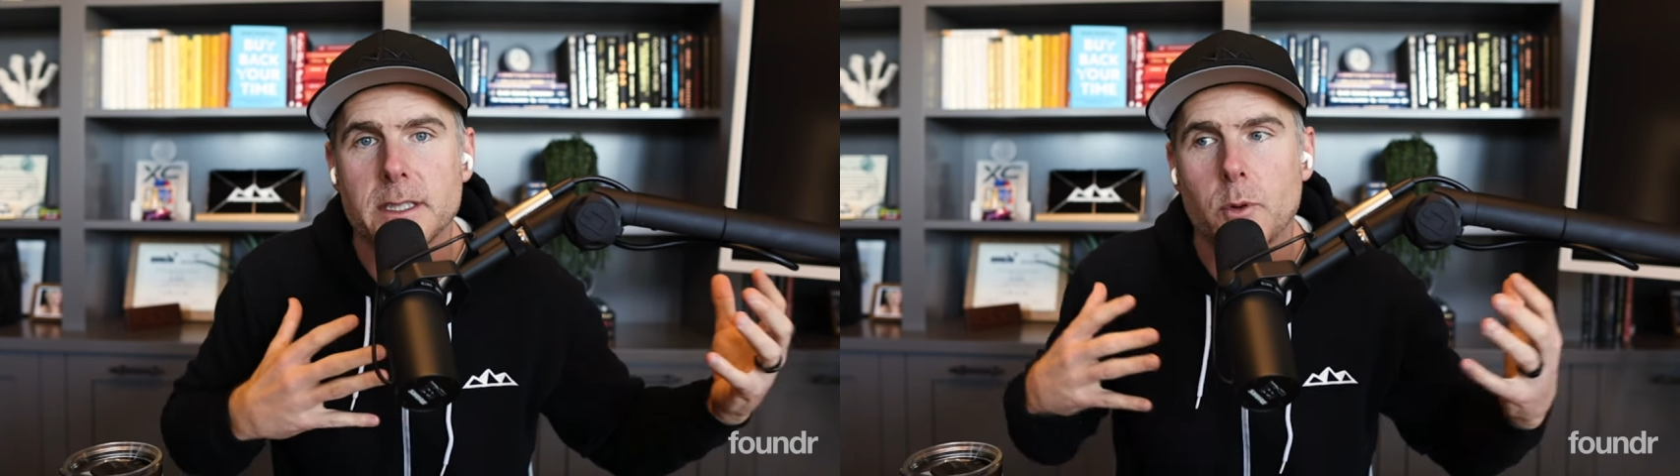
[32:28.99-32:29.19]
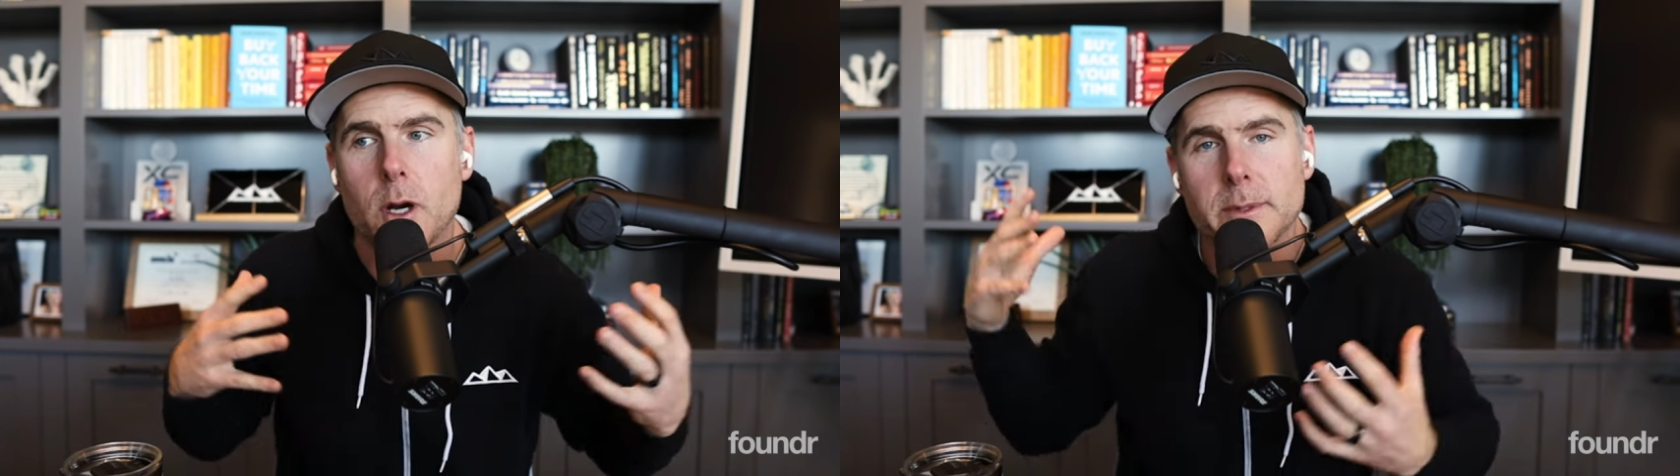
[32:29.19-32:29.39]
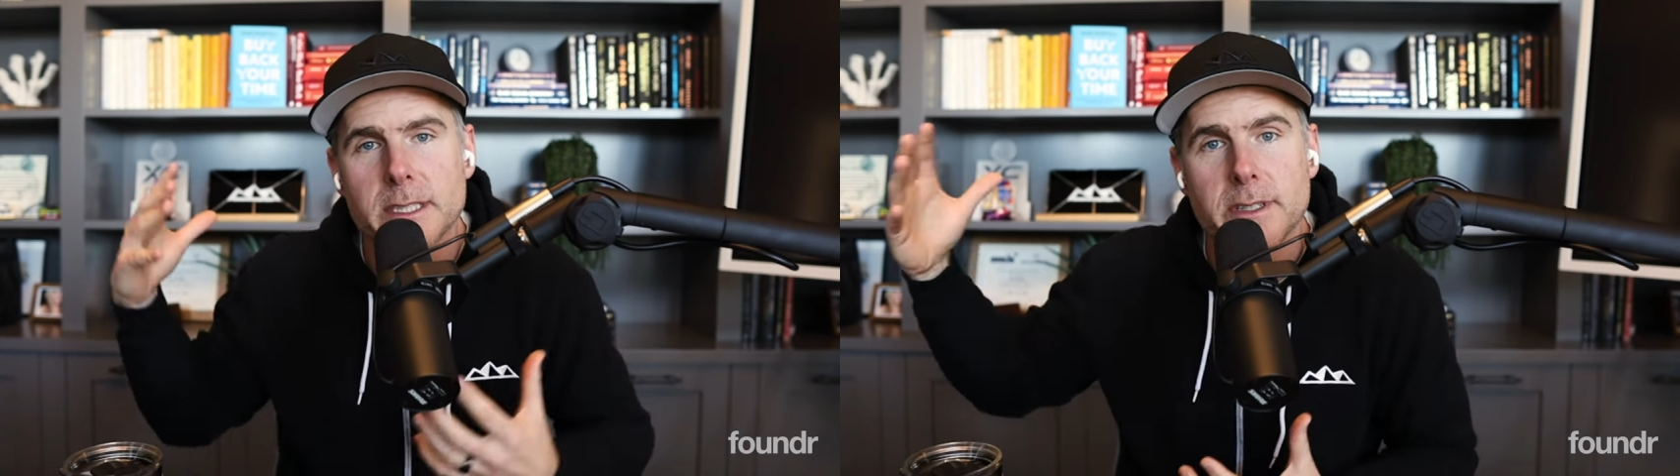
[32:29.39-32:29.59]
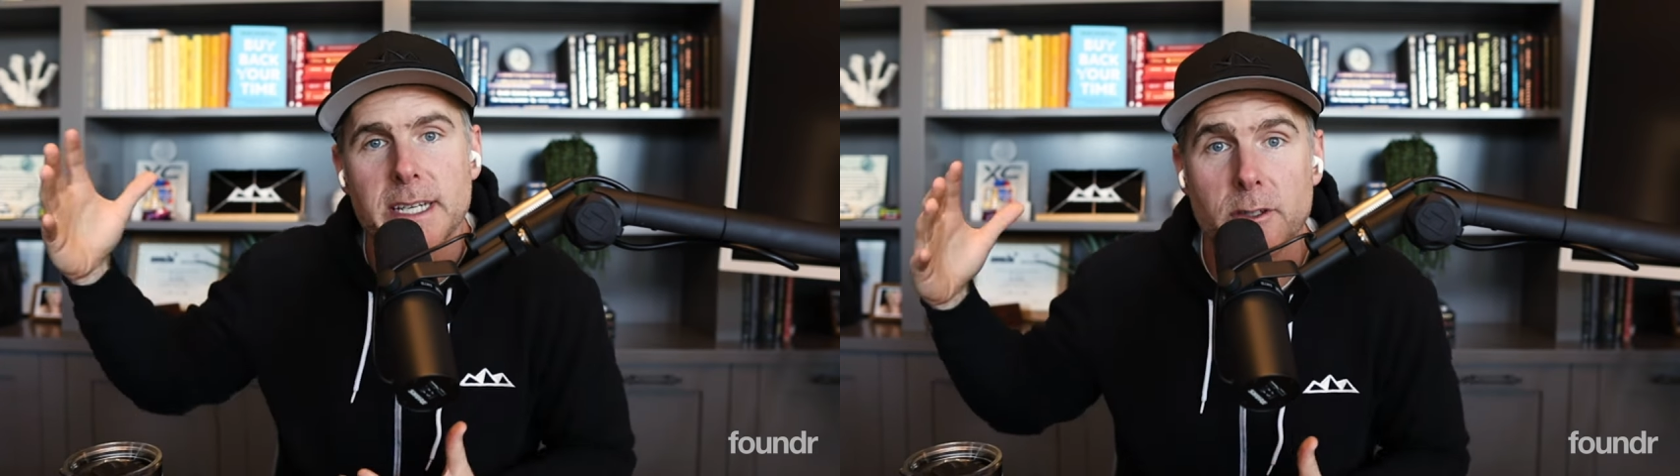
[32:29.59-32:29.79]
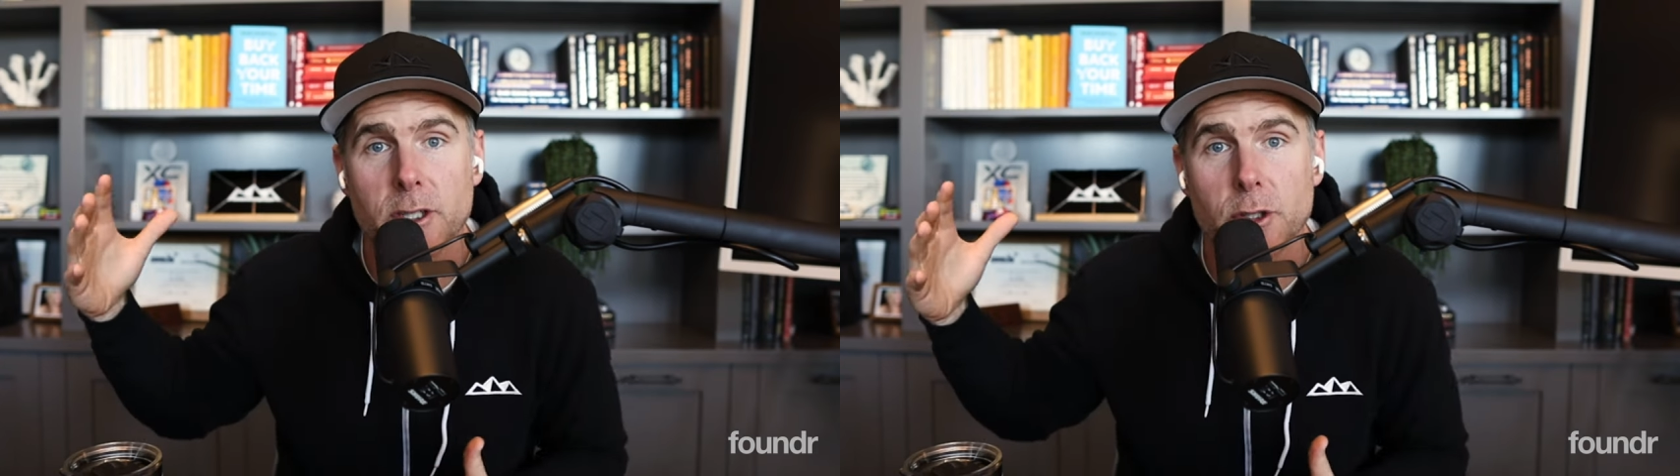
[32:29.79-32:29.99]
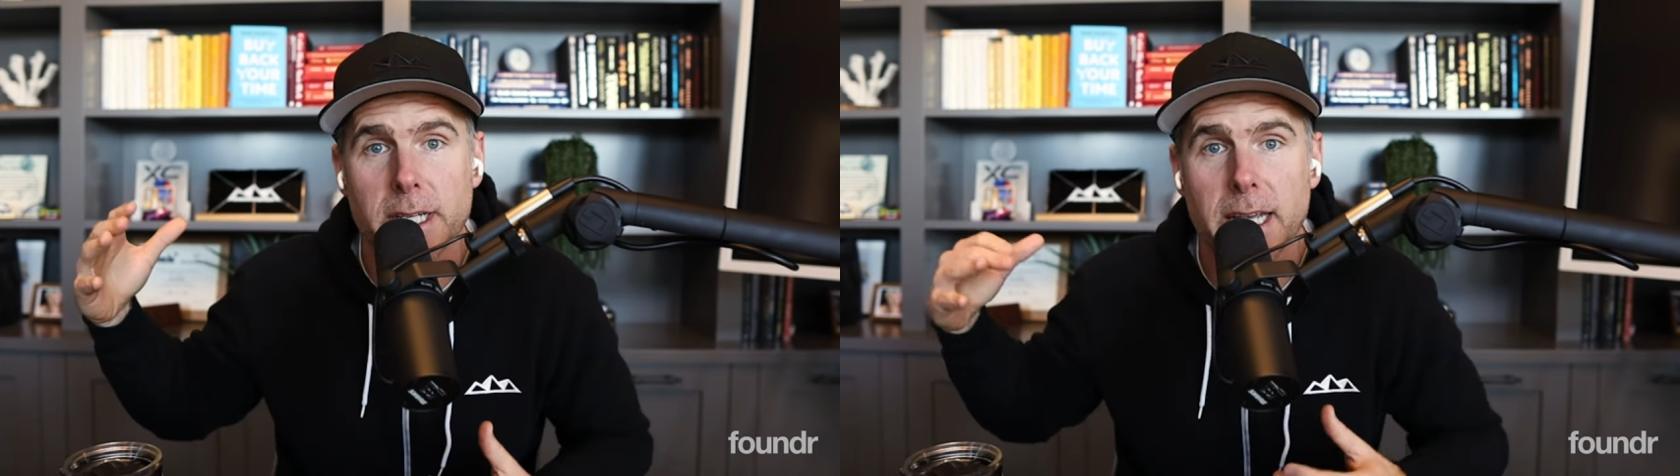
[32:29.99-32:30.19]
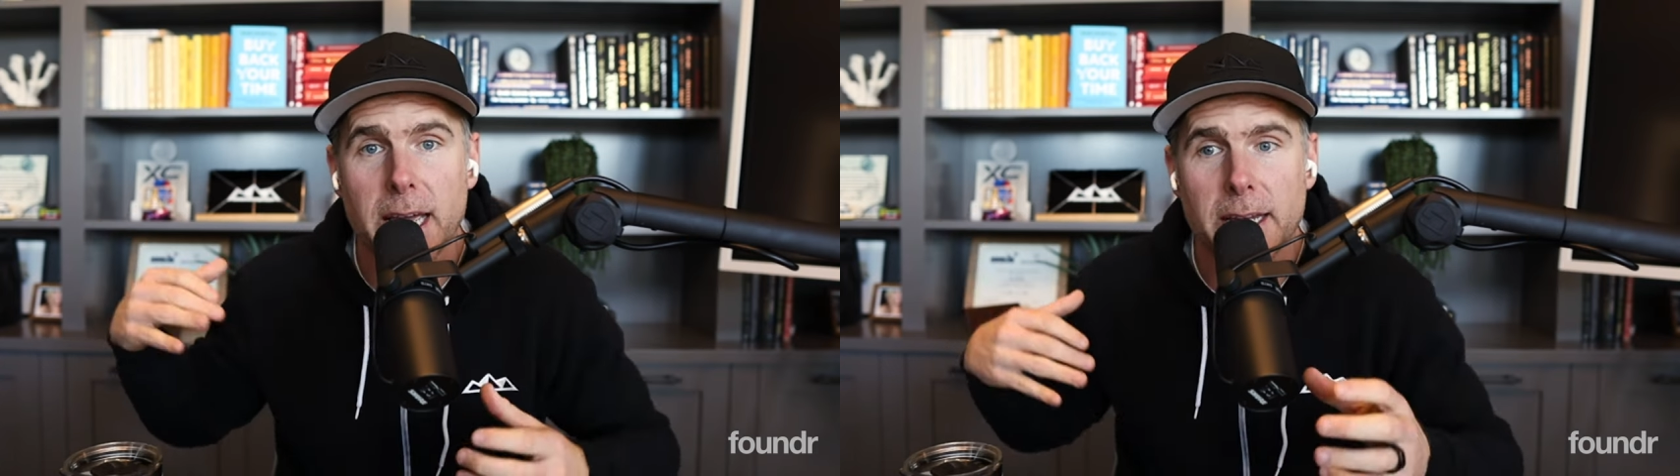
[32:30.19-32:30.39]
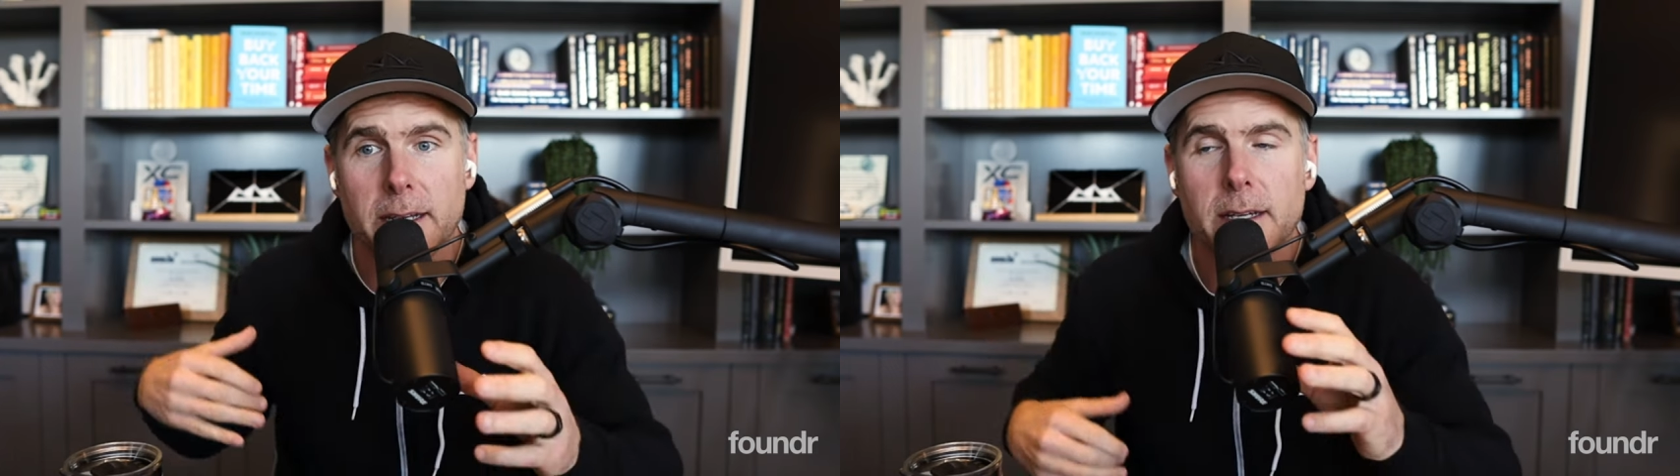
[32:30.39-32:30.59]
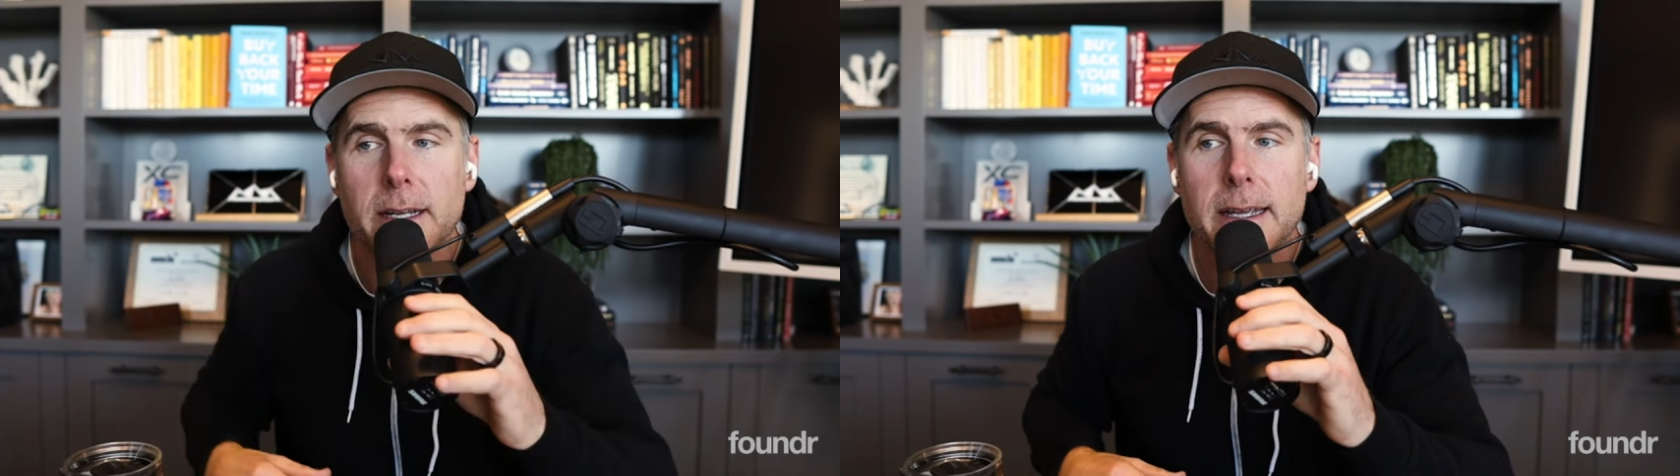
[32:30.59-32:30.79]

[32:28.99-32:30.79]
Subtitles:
and he promised he would never do it again.